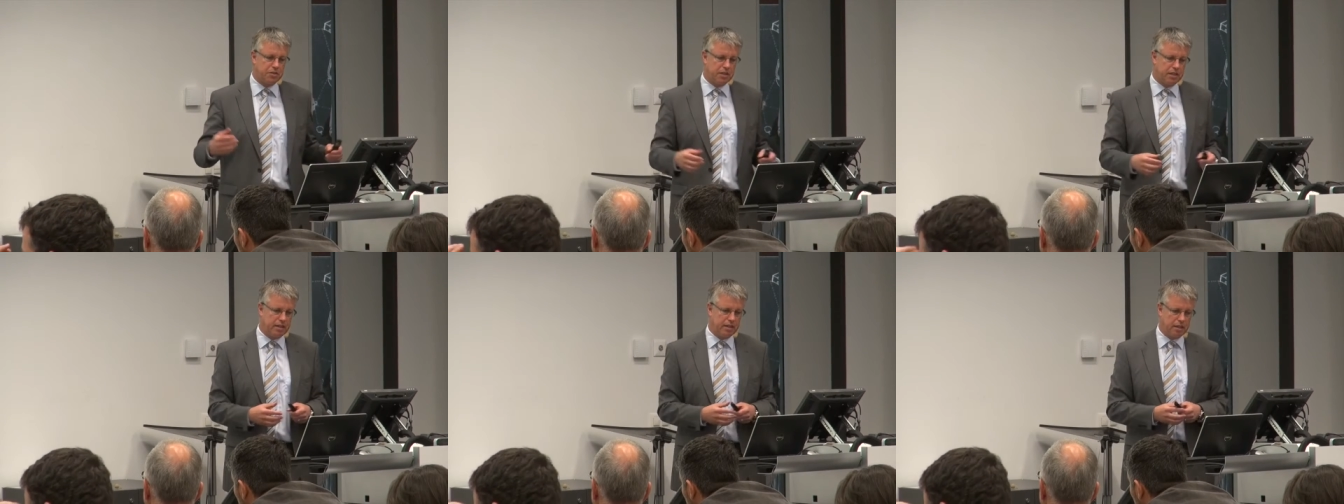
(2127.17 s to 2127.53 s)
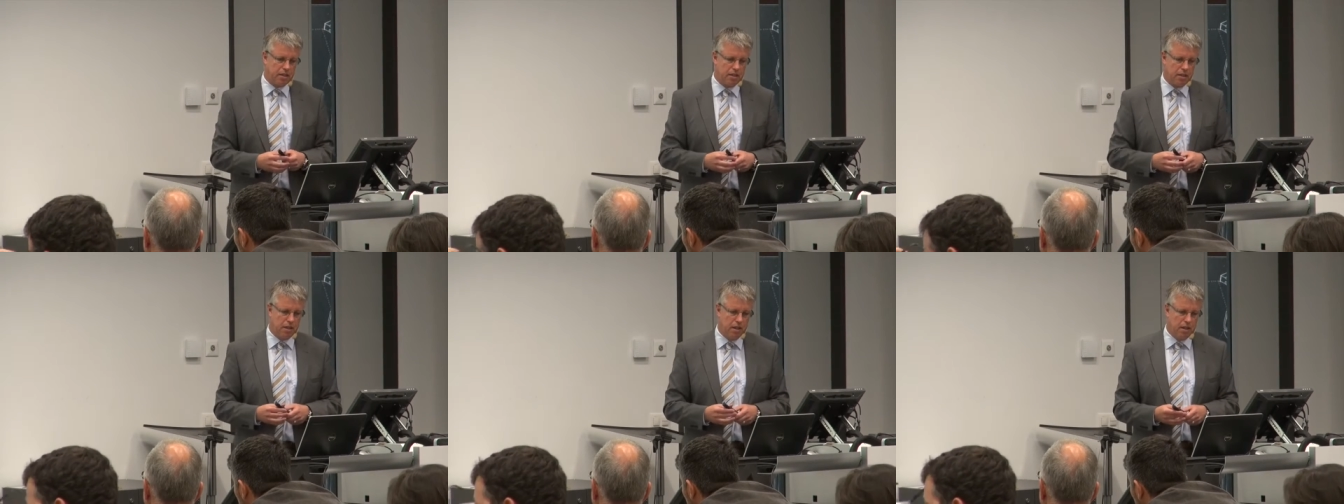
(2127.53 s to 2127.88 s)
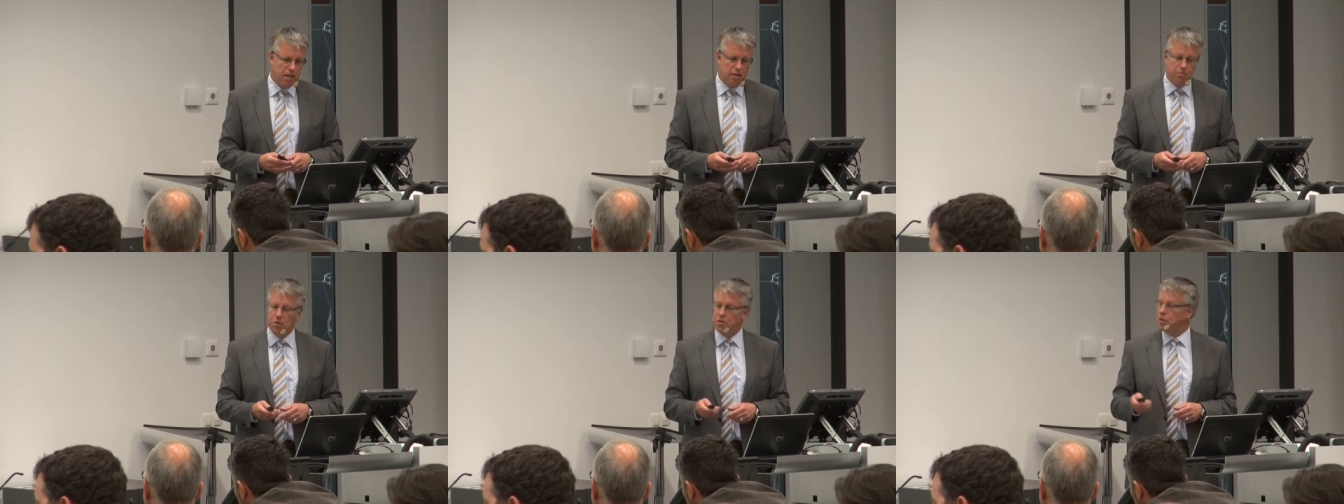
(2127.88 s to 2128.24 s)
cycle,
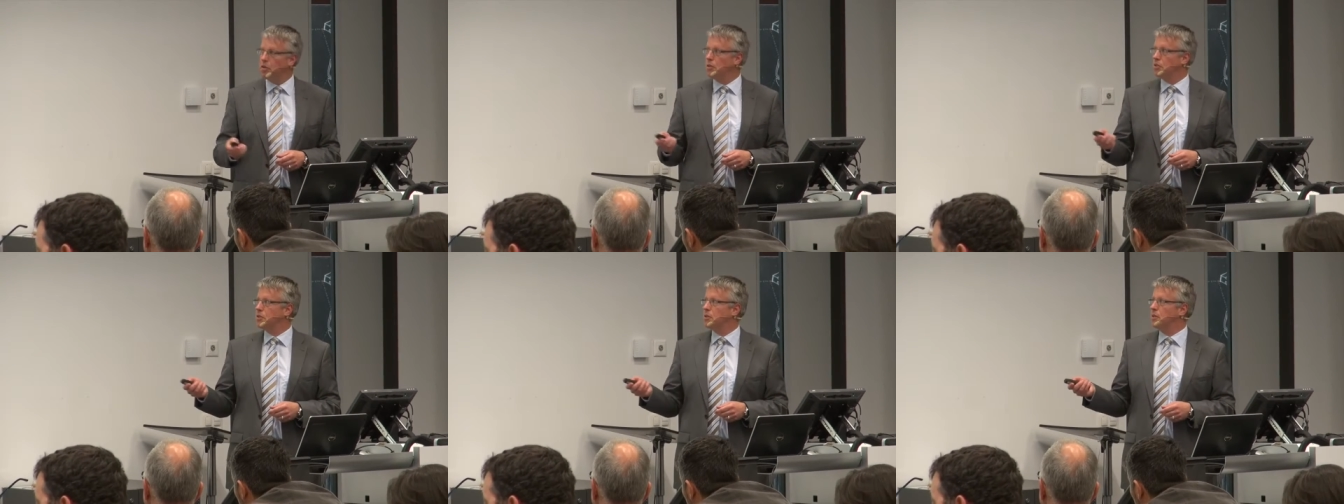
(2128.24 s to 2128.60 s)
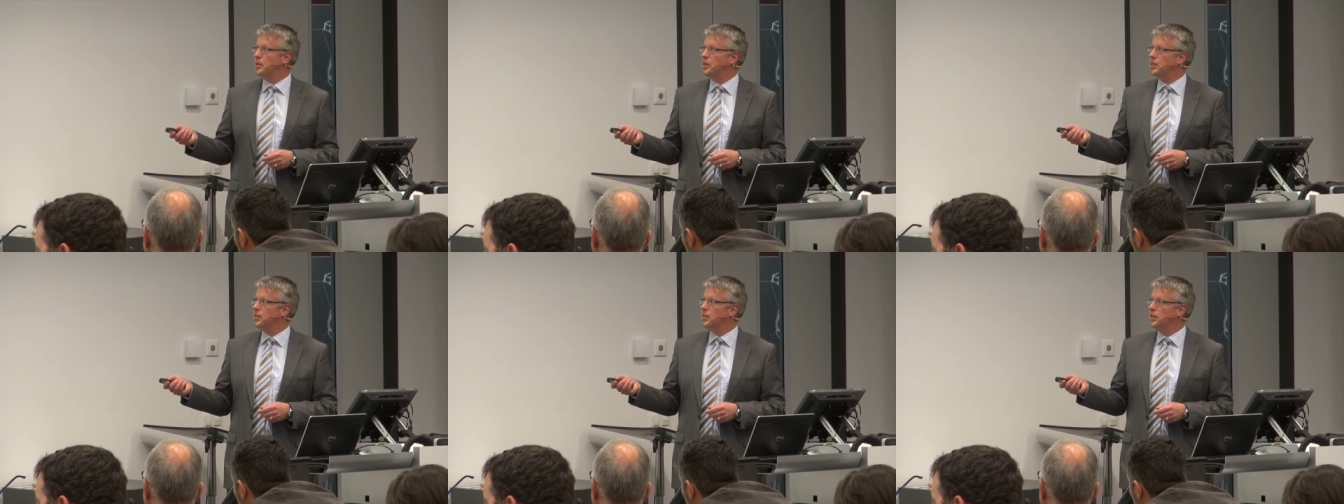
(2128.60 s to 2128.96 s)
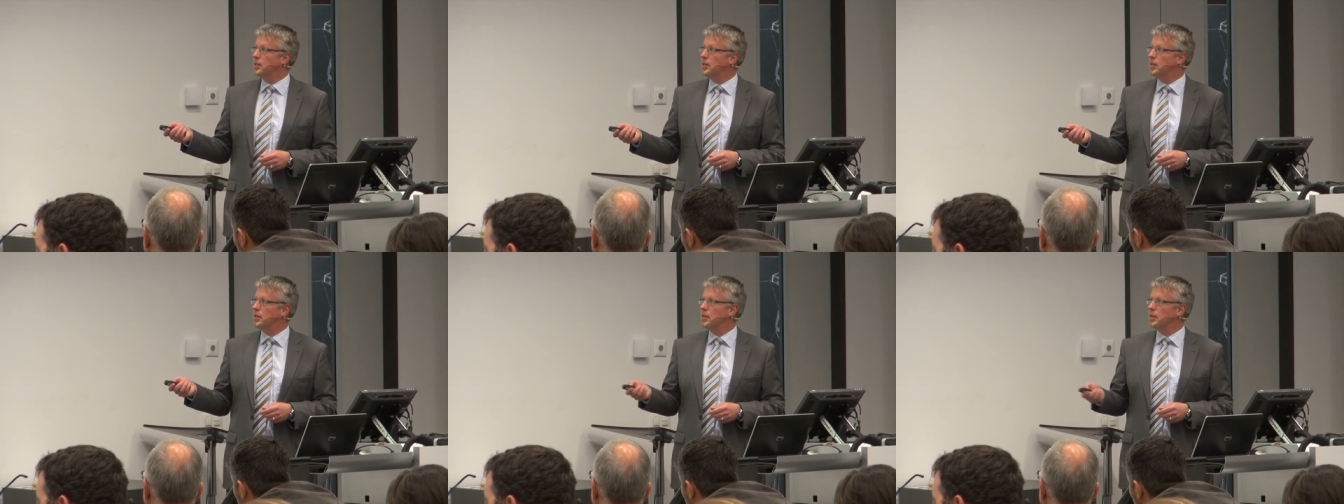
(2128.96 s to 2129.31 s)
but also I
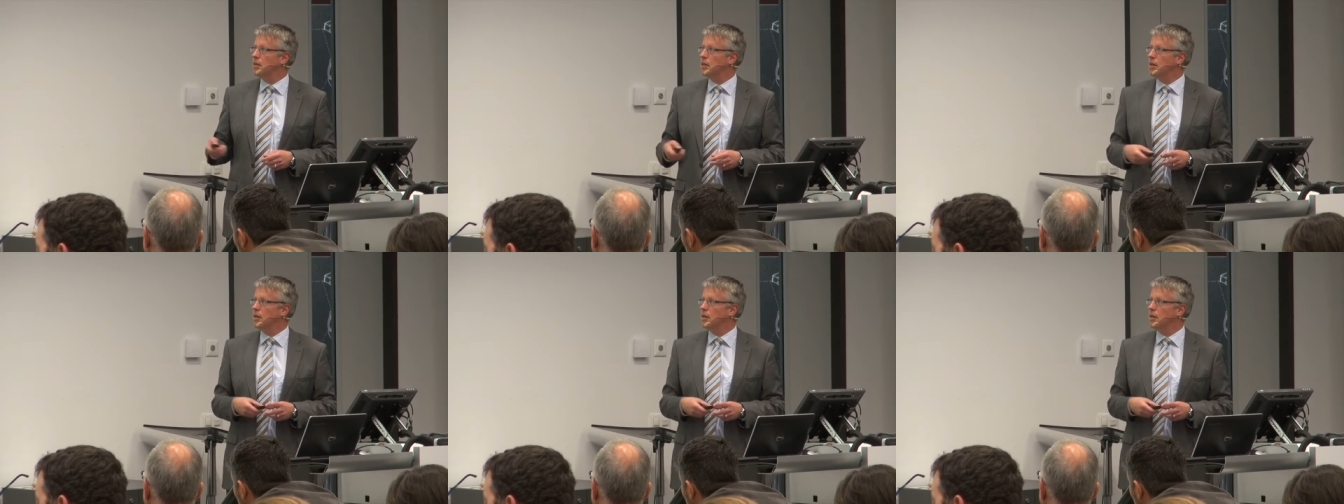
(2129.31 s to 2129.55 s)
think